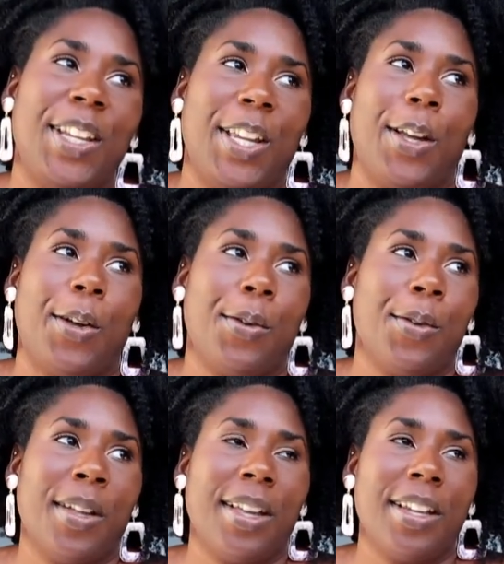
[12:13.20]
You
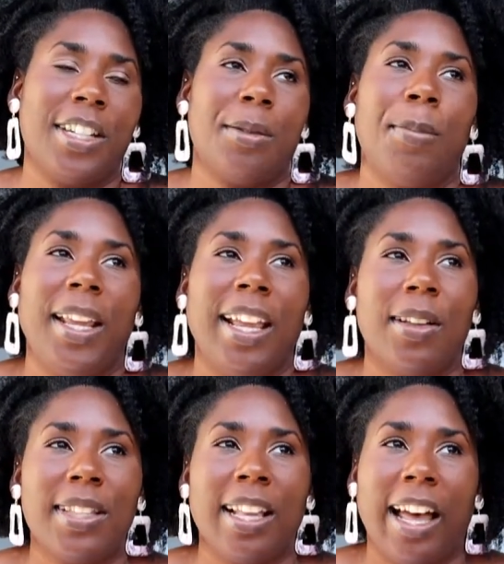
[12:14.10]
know, just being
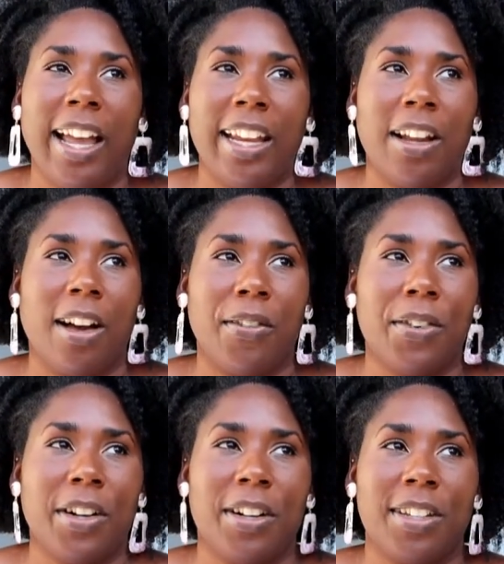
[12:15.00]
outside
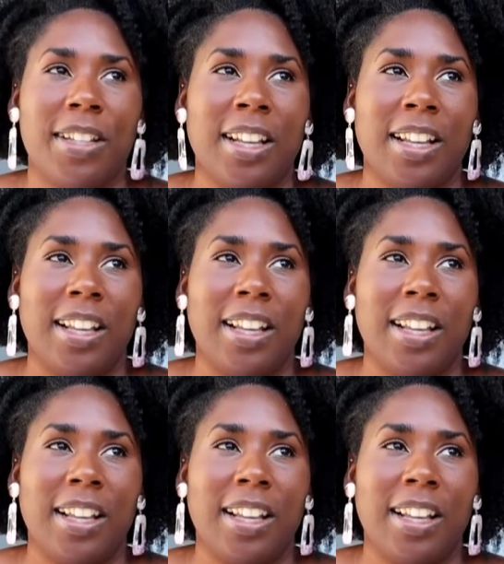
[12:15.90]
offers